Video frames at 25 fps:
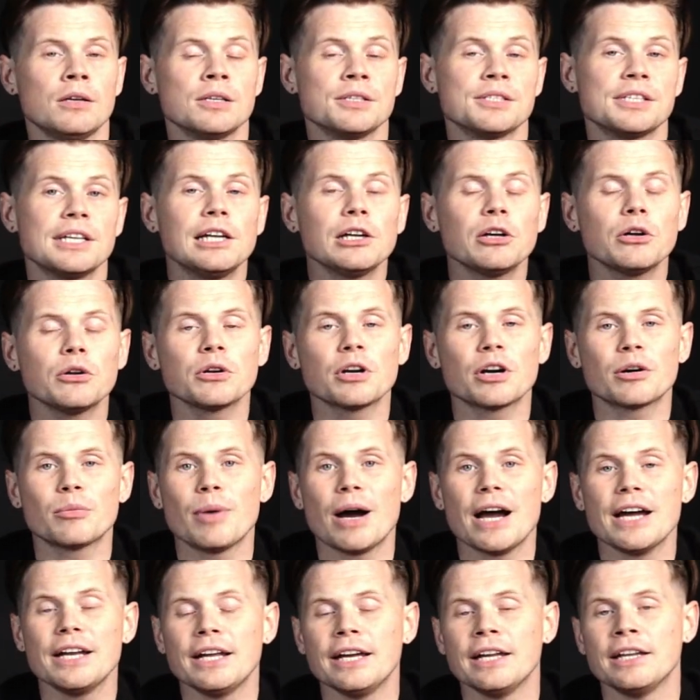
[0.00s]
Silicon
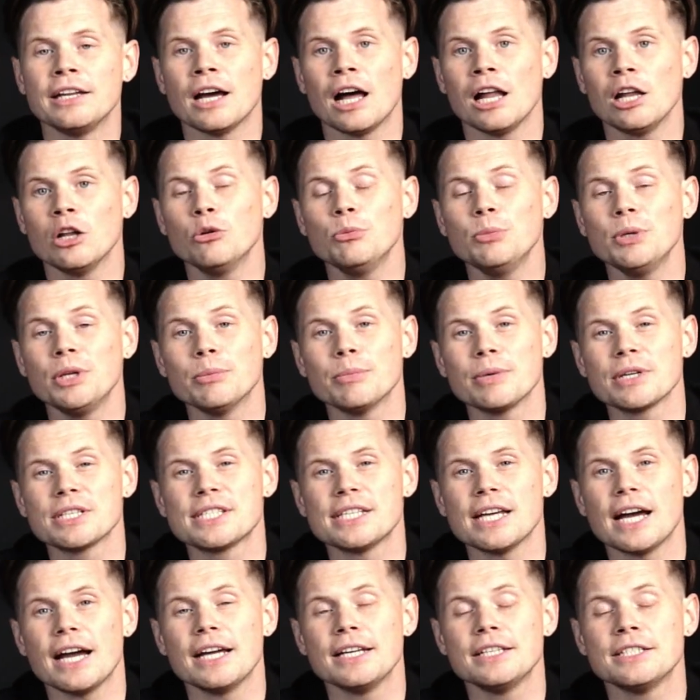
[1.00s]
carbide and aluminum
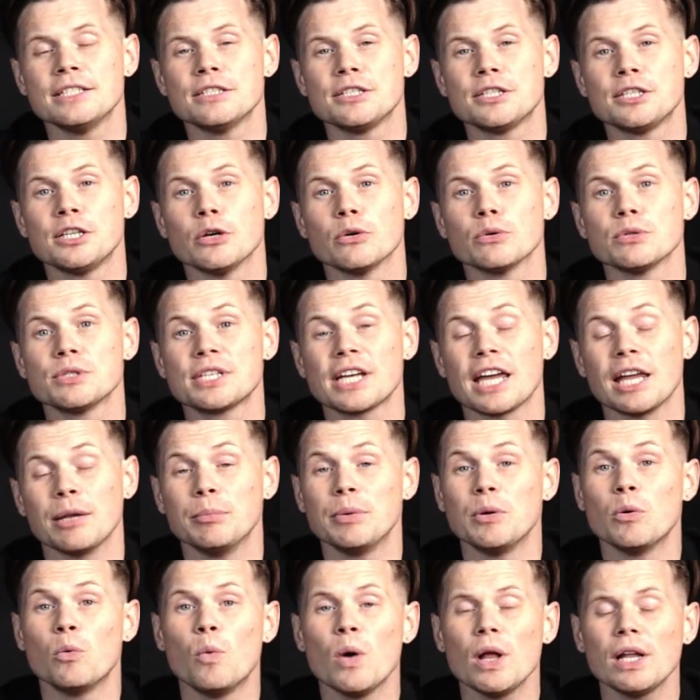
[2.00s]
oxide stones can
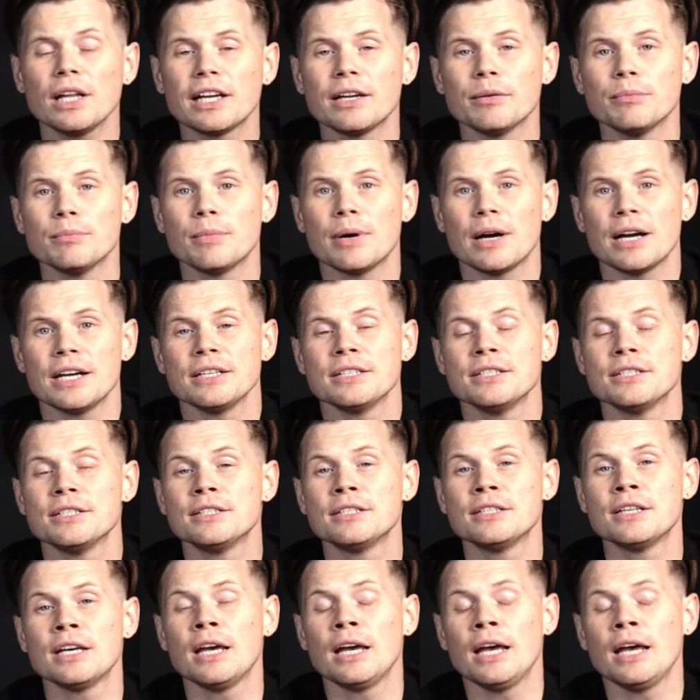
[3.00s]
be well combined